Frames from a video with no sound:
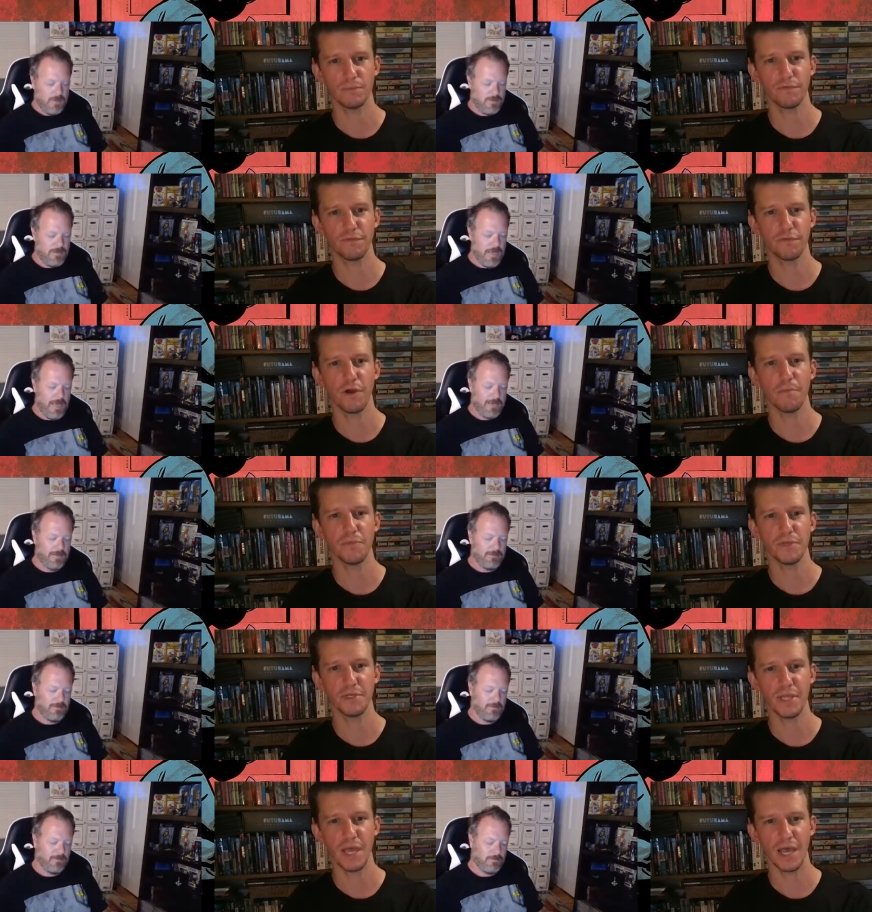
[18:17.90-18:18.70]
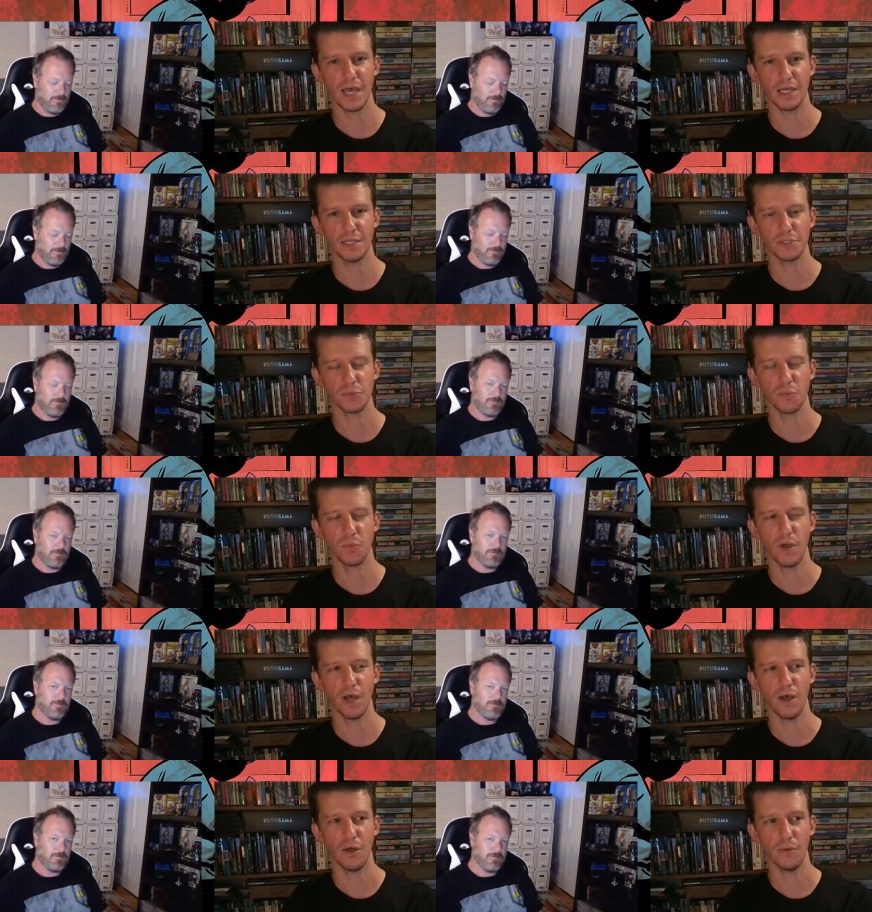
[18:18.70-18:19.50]
Speaker 1: yeah. from that as
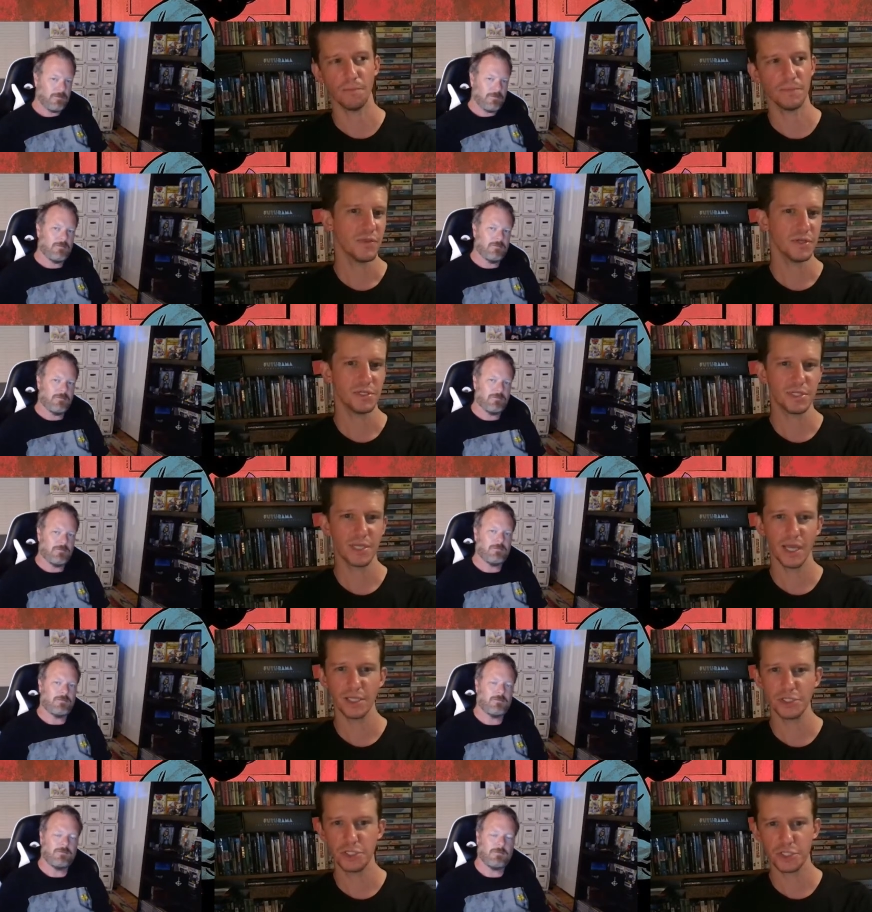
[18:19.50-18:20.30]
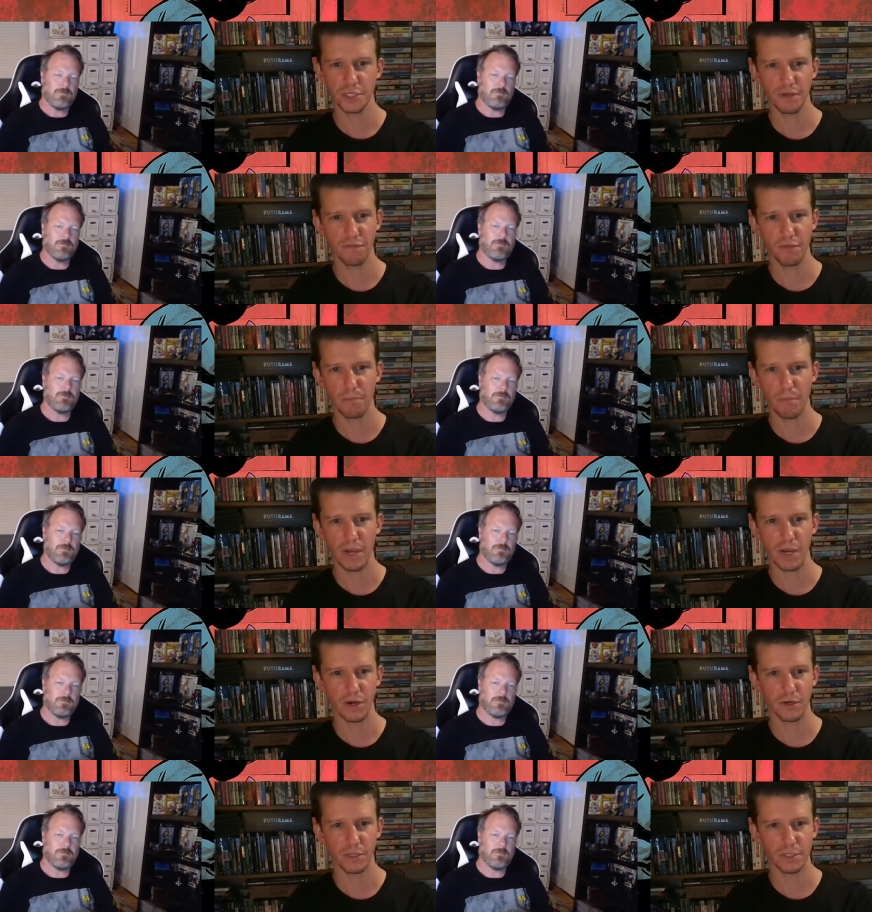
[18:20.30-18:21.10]
well. The tension of the
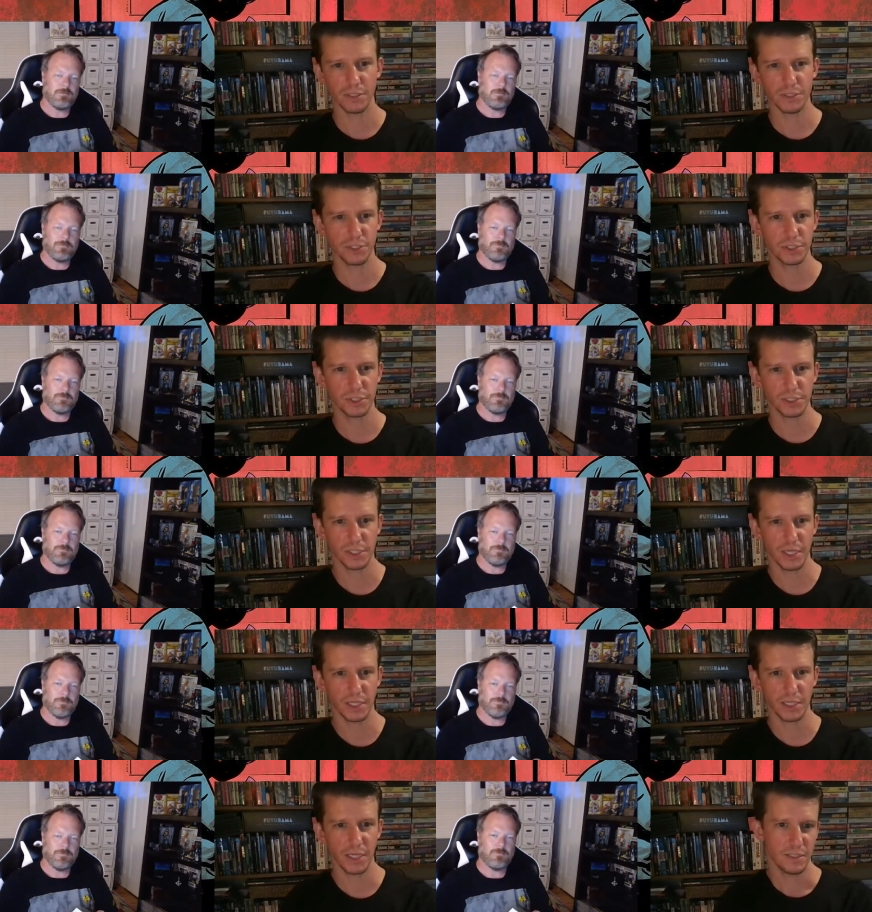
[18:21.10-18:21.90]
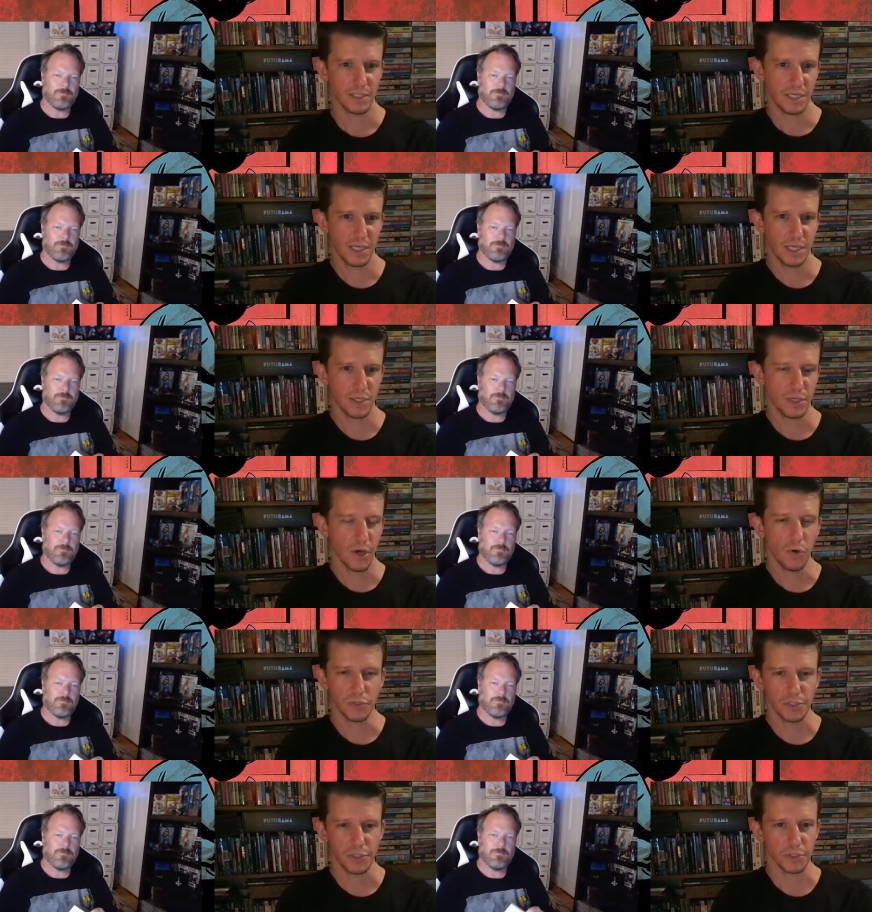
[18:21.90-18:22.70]
marriage, because like the kid
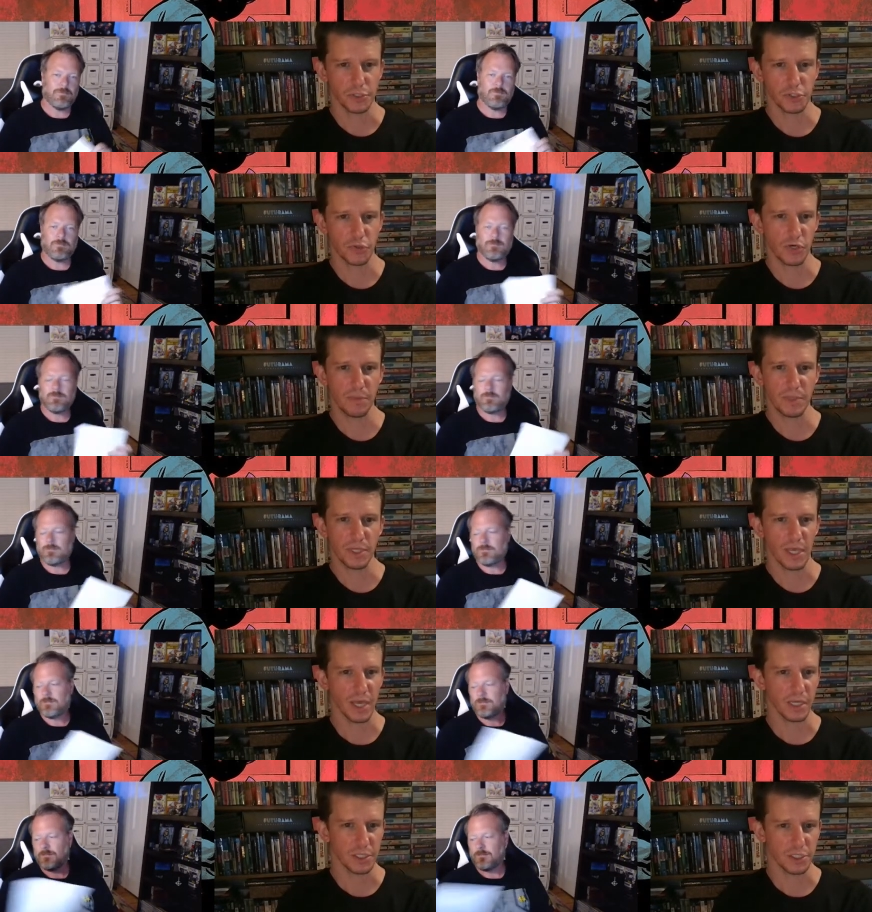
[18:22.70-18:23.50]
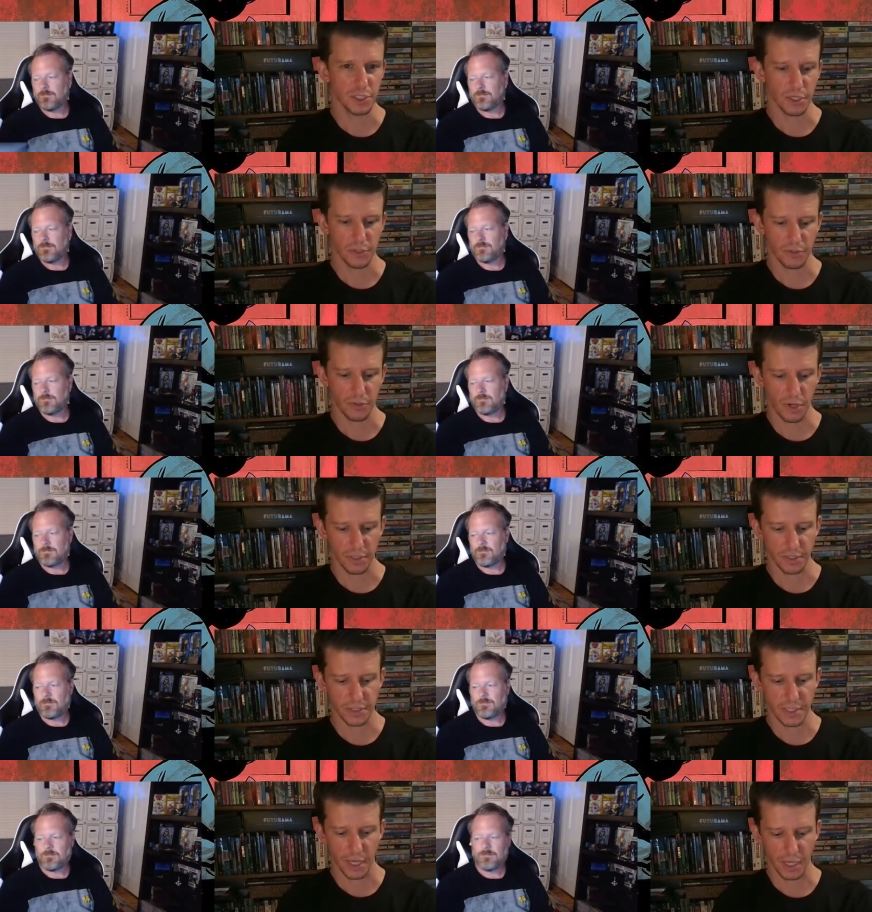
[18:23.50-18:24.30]
knows they're screaming at each other all
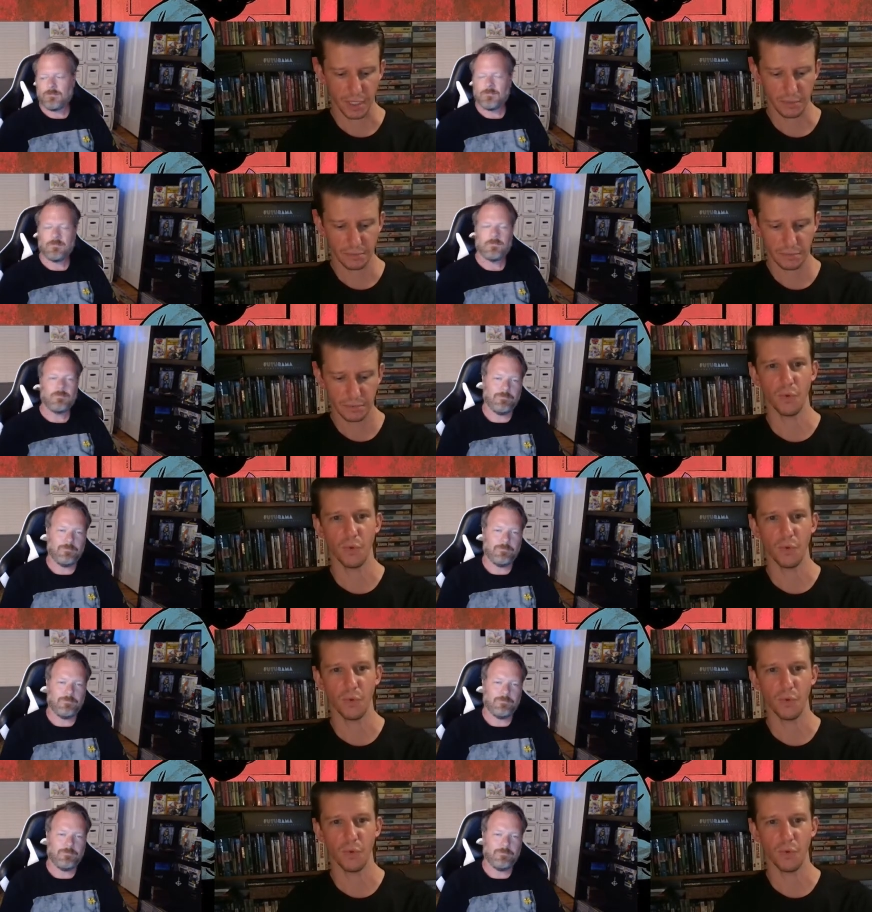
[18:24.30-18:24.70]
the time.